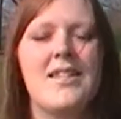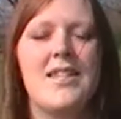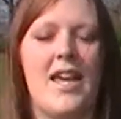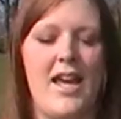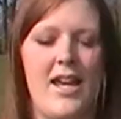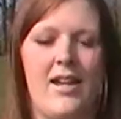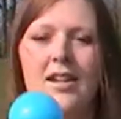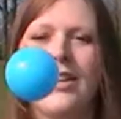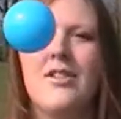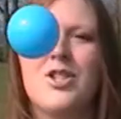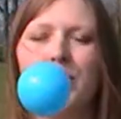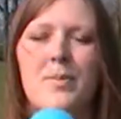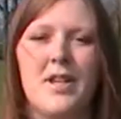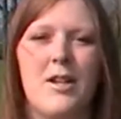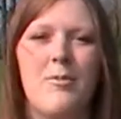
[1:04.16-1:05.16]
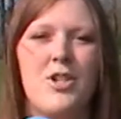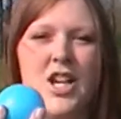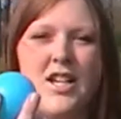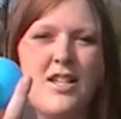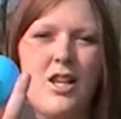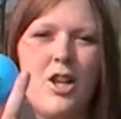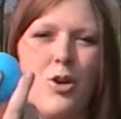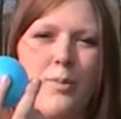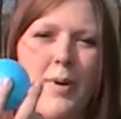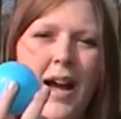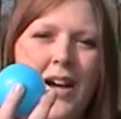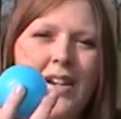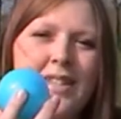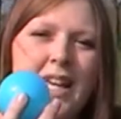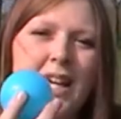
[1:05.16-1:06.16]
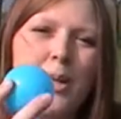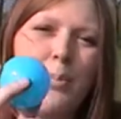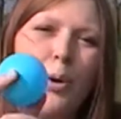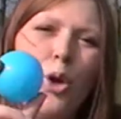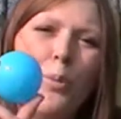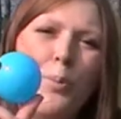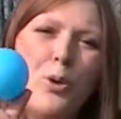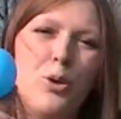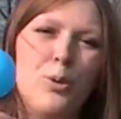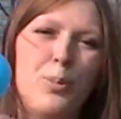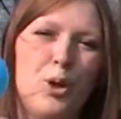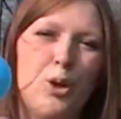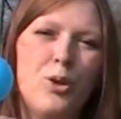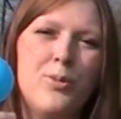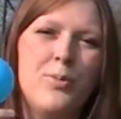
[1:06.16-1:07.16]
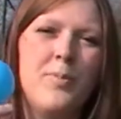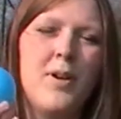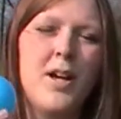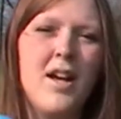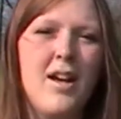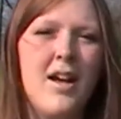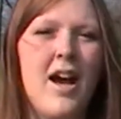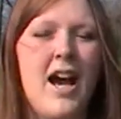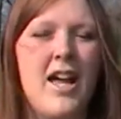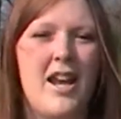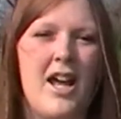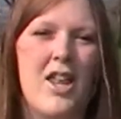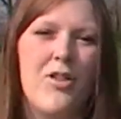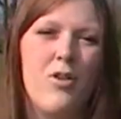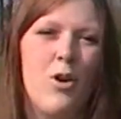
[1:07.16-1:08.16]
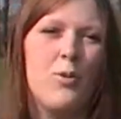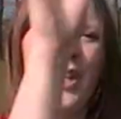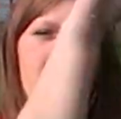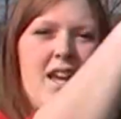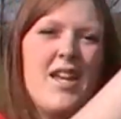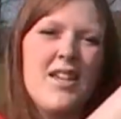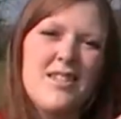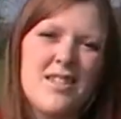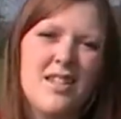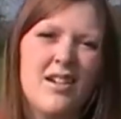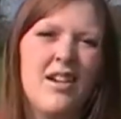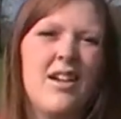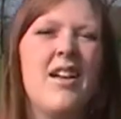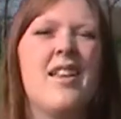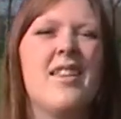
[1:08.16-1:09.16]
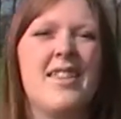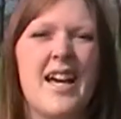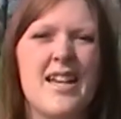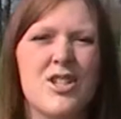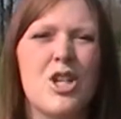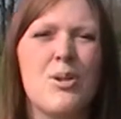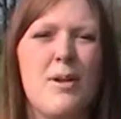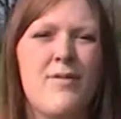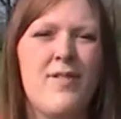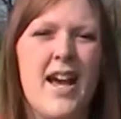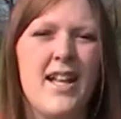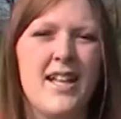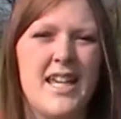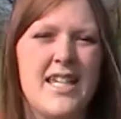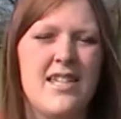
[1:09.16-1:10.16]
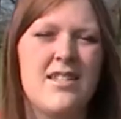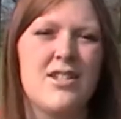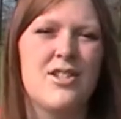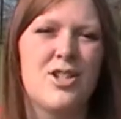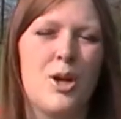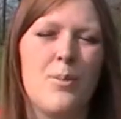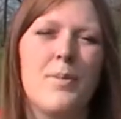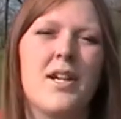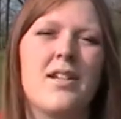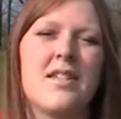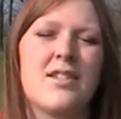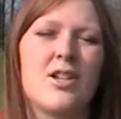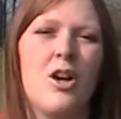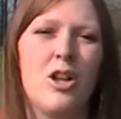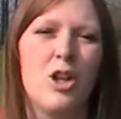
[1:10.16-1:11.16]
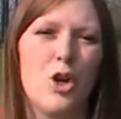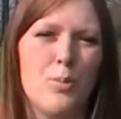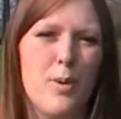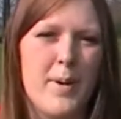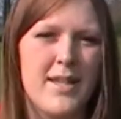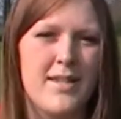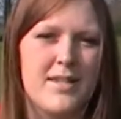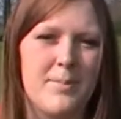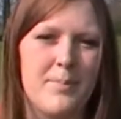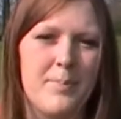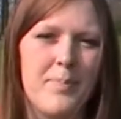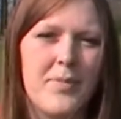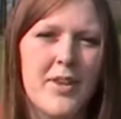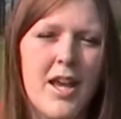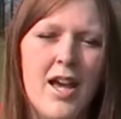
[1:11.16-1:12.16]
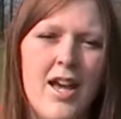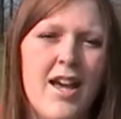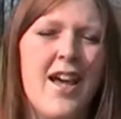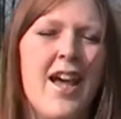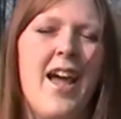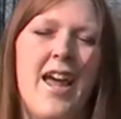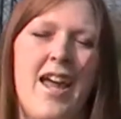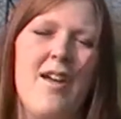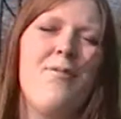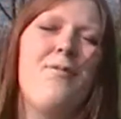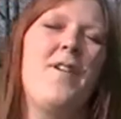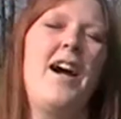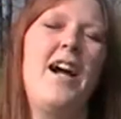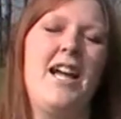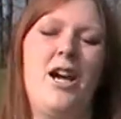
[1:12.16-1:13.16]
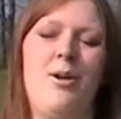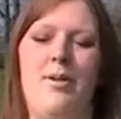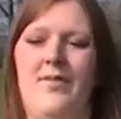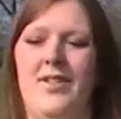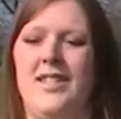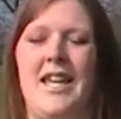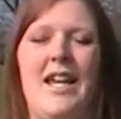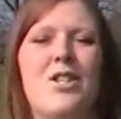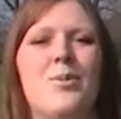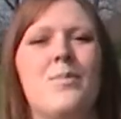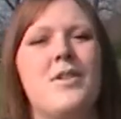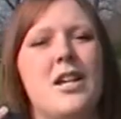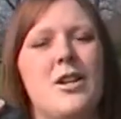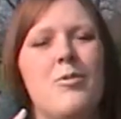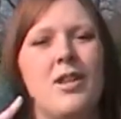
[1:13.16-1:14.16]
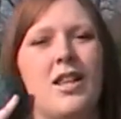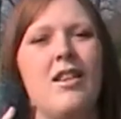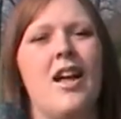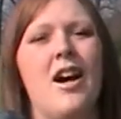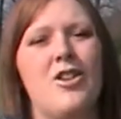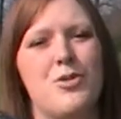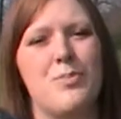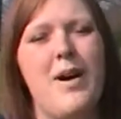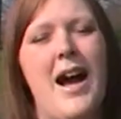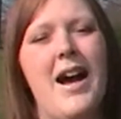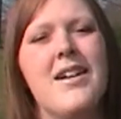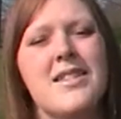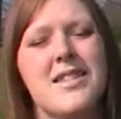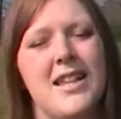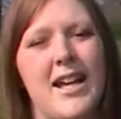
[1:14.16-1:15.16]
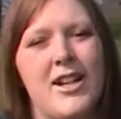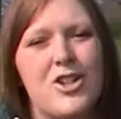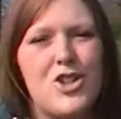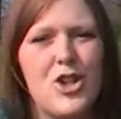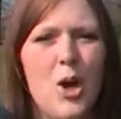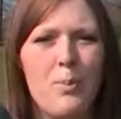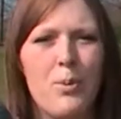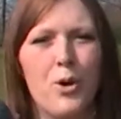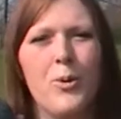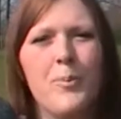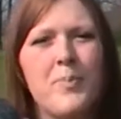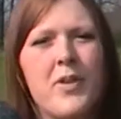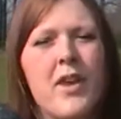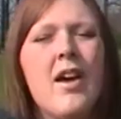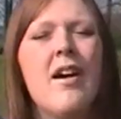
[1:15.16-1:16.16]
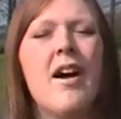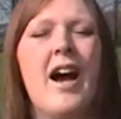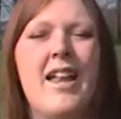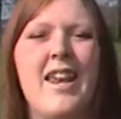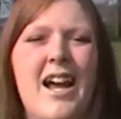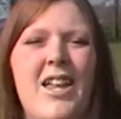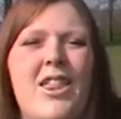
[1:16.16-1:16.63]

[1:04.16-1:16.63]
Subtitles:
take something which has a low mass, like a ball pool ball, and I throw this, that's going to be fairly easy to stop because it's got a low momentum. If I, however, take something with a large mass, like a shot put, and I